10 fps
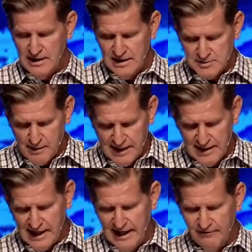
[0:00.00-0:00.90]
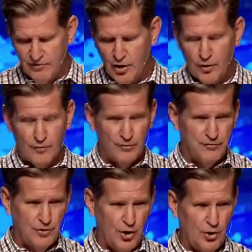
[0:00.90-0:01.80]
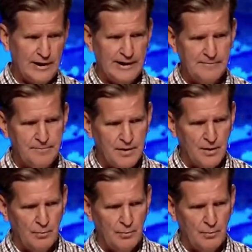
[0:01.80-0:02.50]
is my life overflowing